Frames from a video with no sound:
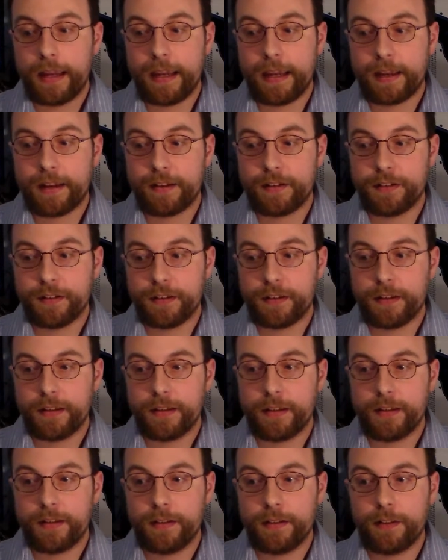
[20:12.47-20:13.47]
And
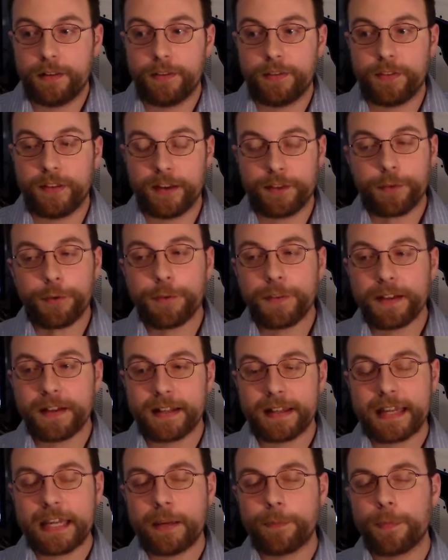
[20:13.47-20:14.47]
the other
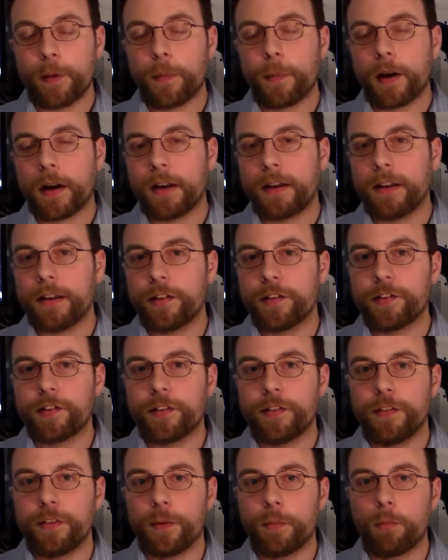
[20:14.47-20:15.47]
thing to keep in mind
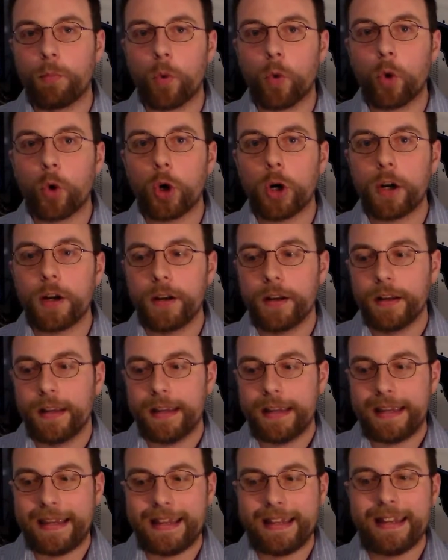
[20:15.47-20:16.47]
is the more
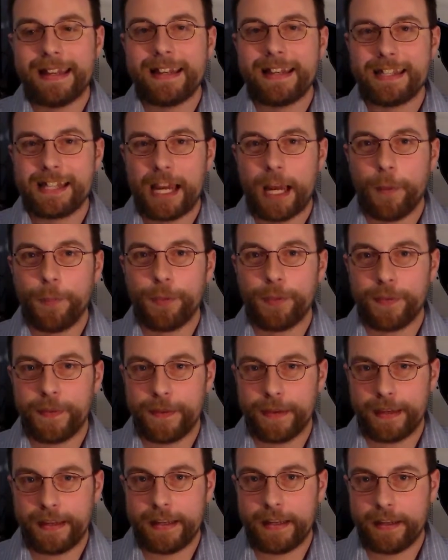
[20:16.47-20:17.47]
in-depth
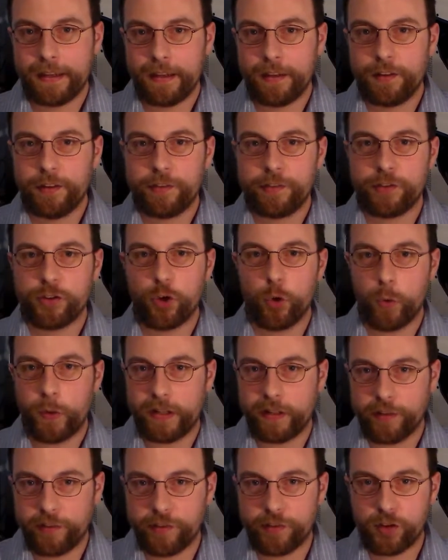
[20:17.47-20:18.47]
it is to
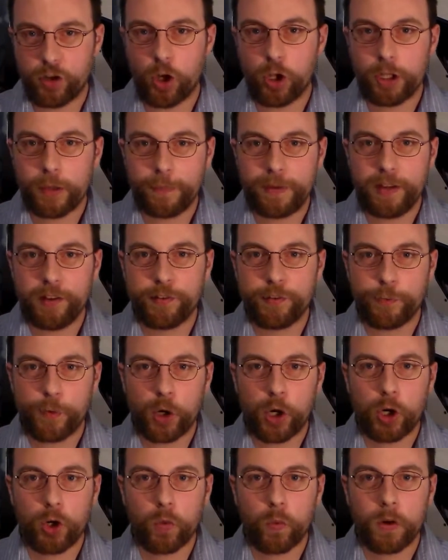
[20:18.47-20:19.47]
install a piece
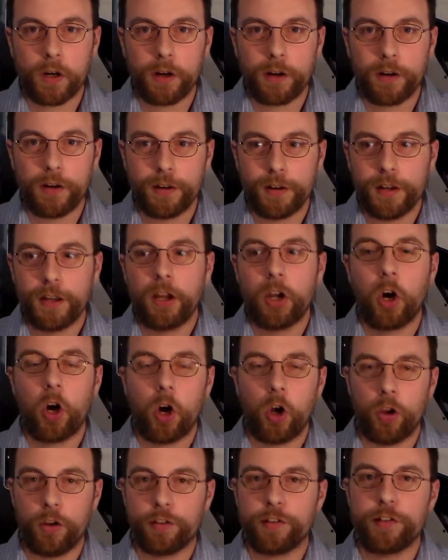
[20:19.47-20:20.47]
of hardware,
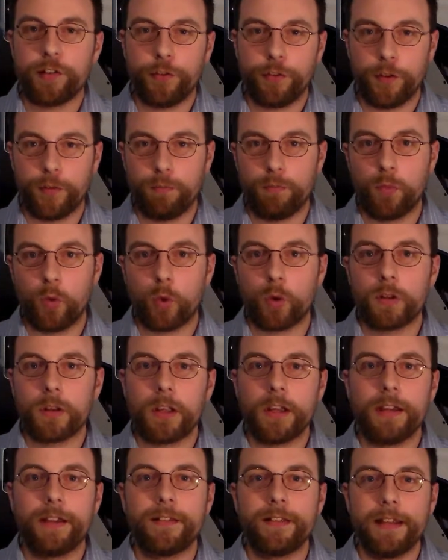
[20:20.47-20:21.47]
also the more
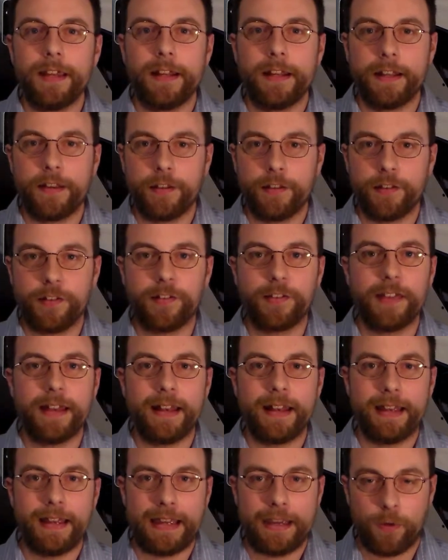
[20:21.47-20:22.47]
likely it is
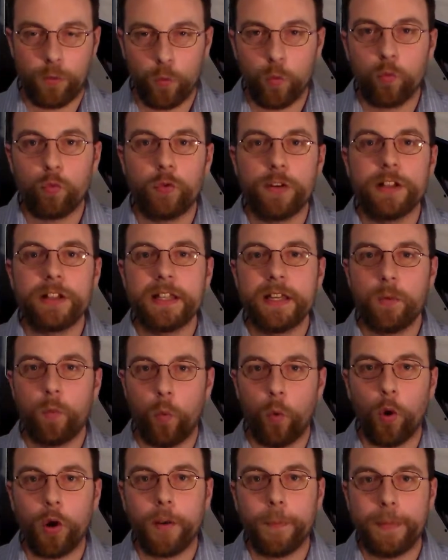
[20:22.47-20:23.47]
that it
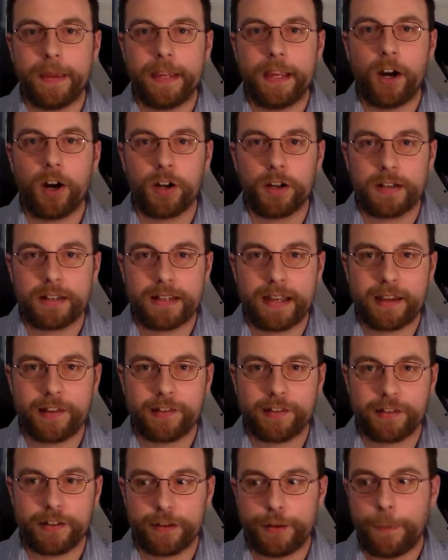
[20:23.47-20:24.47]
really would be
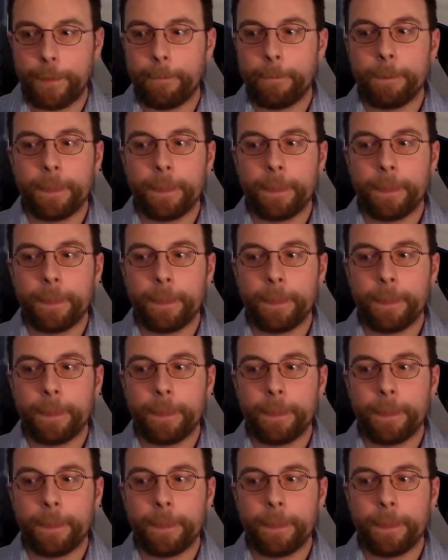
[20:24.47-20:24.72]
untested.